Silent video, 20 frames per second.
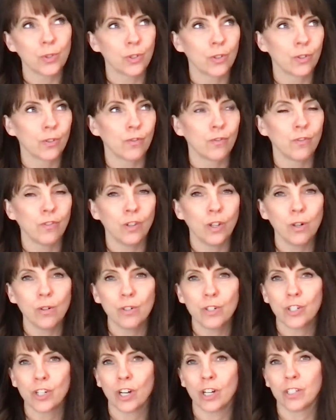or
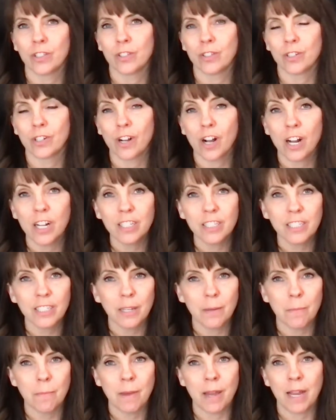flowcharts or
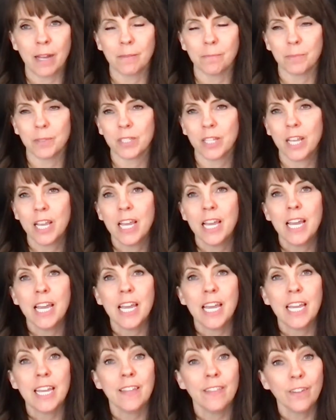concept maps
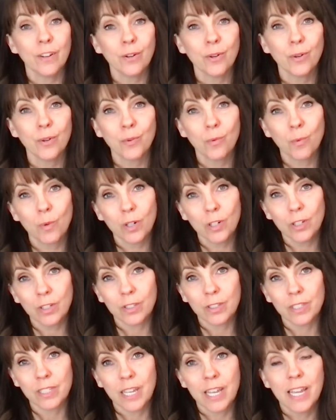in their own
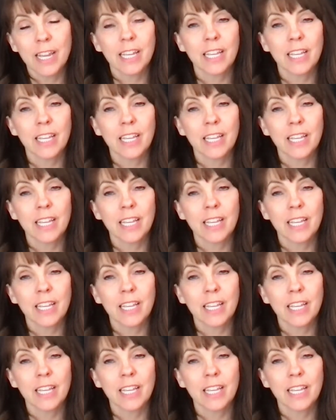words.